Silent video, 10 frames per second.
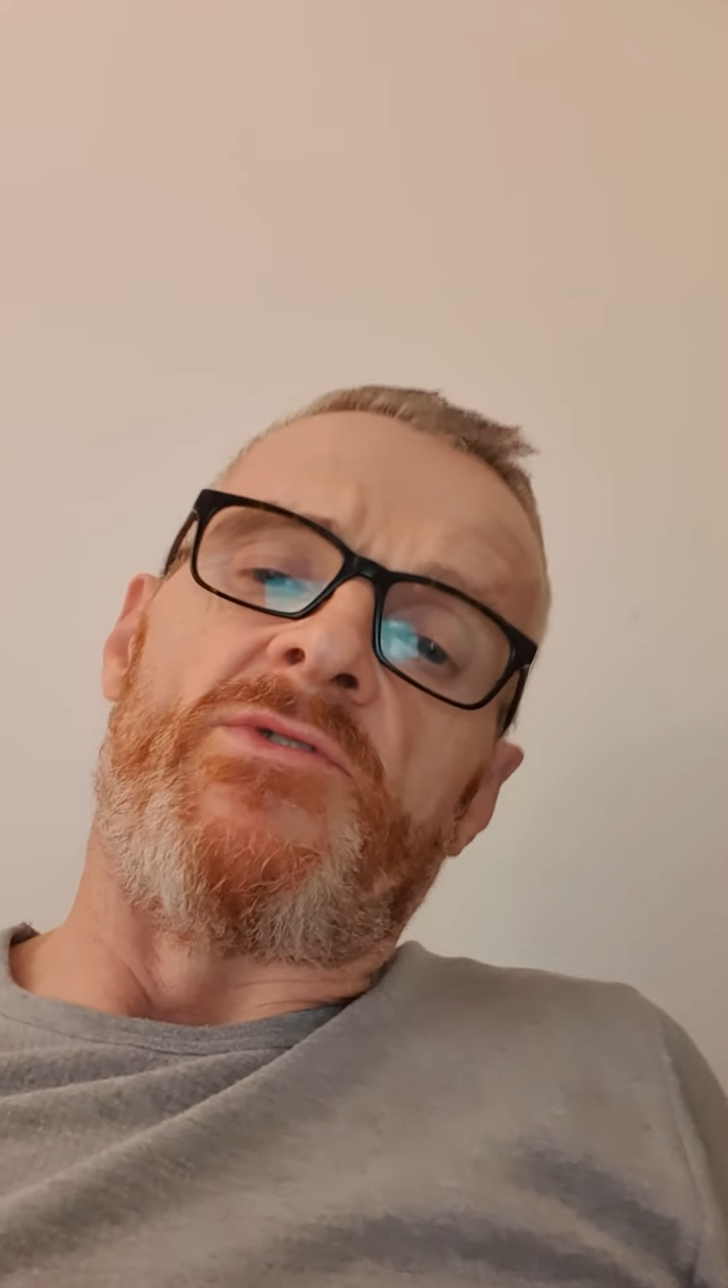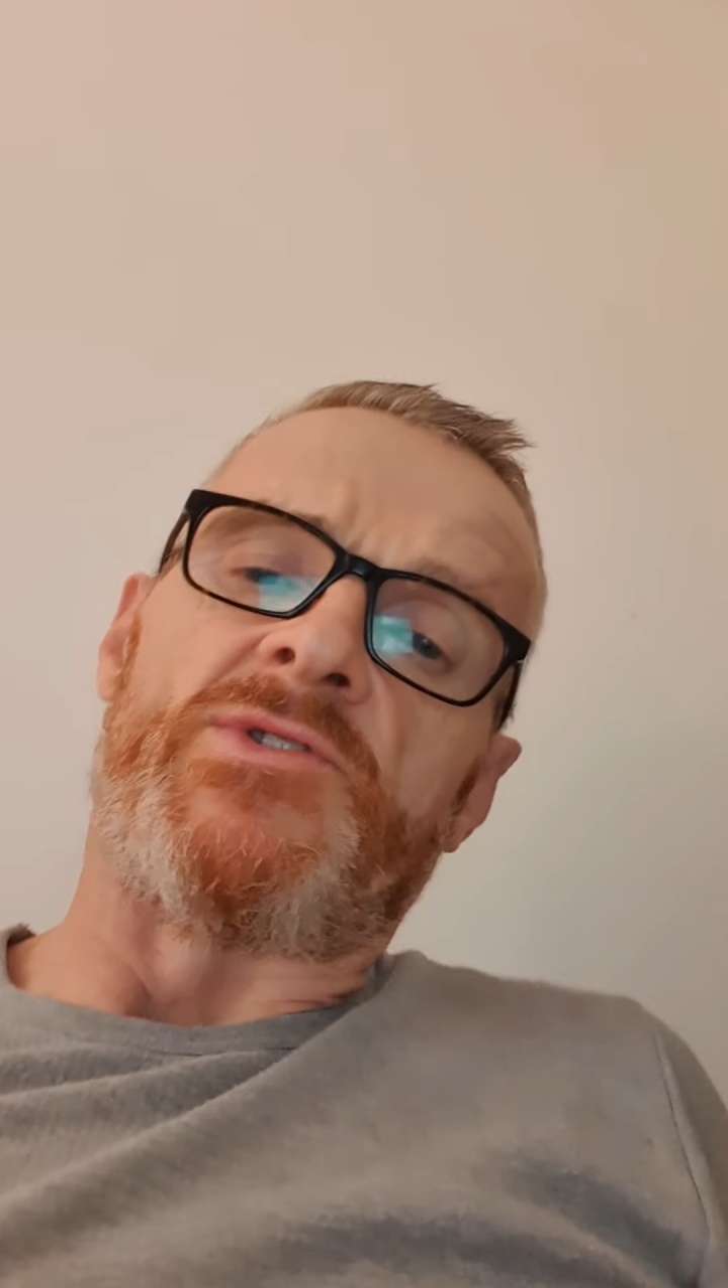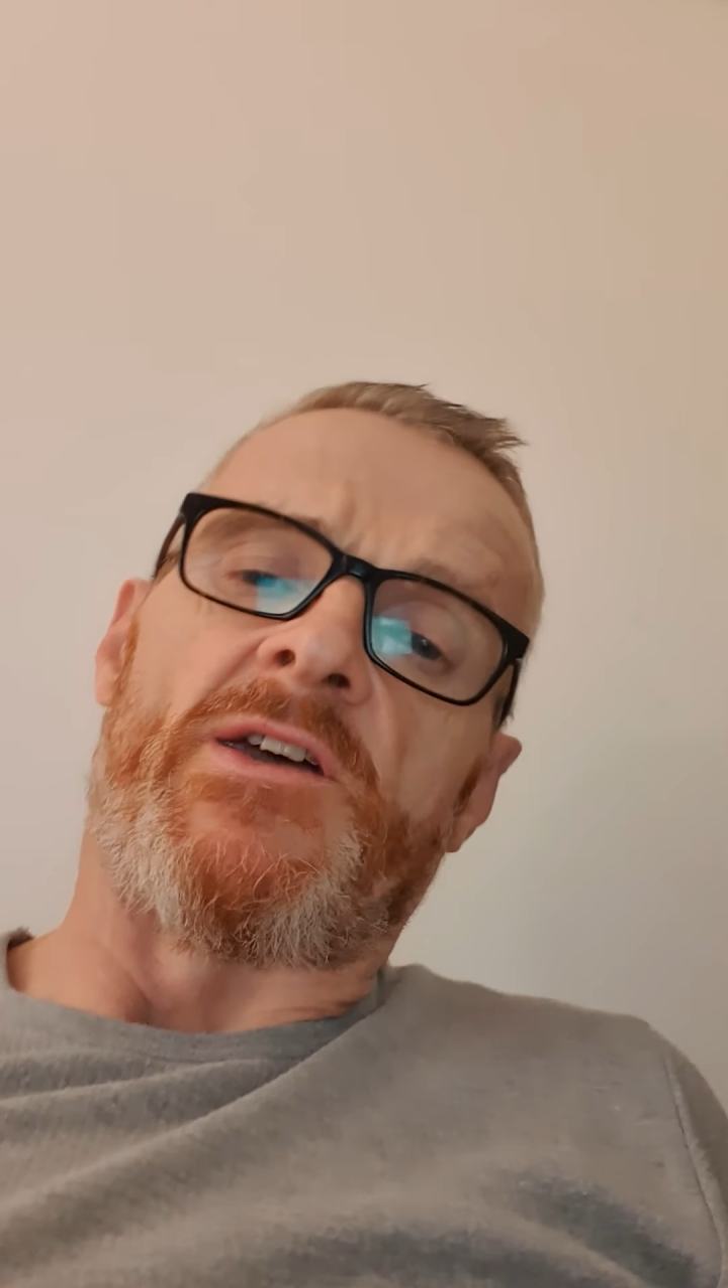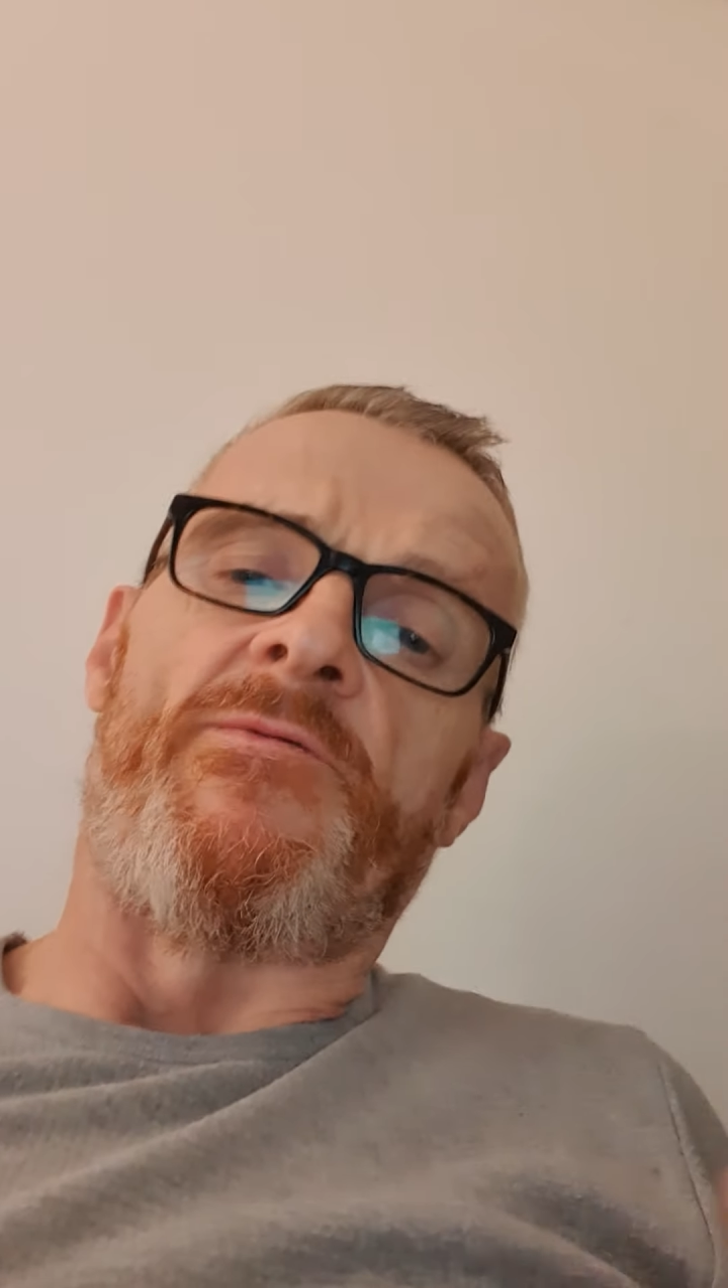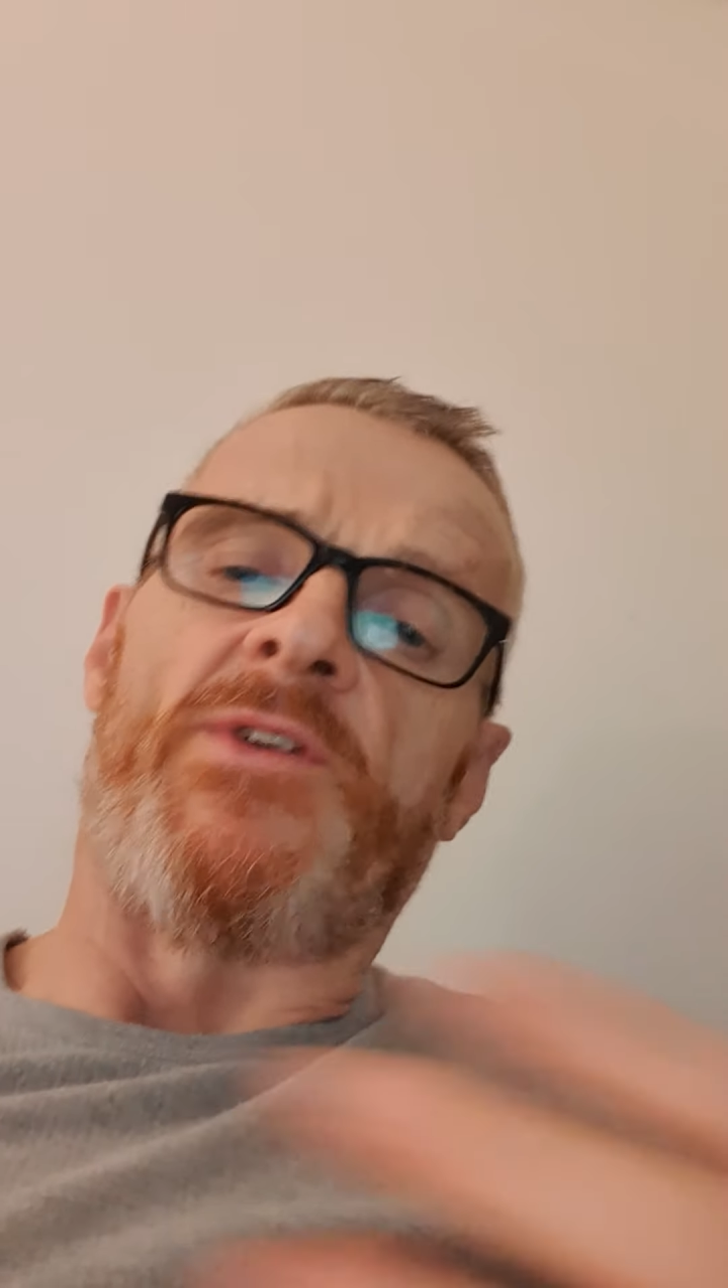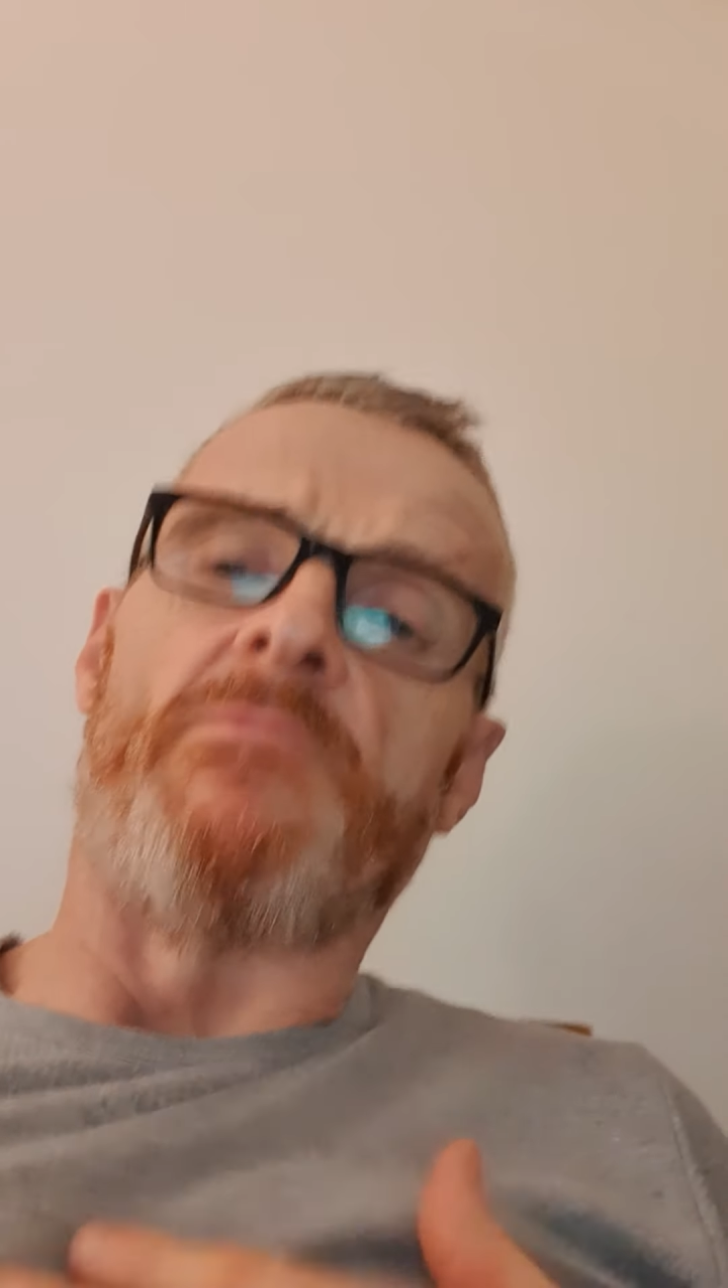you something,